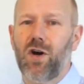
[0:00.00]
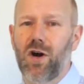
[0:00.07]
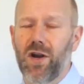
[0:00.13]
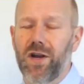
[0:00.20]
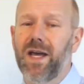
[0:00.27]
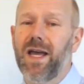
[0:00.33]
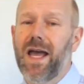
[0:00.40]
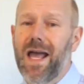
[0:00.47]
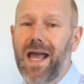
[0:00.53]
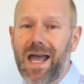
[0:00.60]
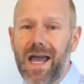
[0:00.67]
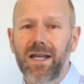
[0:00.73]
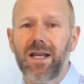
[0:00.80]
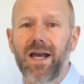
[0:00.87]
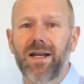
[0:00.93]
on
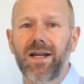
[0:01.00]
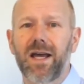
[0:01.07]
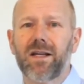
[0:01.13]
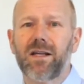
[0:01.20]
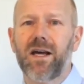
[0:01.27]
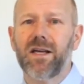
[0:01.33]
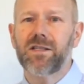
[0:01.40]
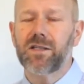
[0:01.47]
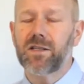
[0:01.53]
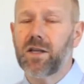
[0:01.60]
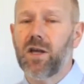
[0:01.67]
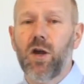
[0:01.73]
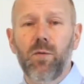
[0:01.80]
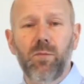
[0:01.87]
at-line analysis,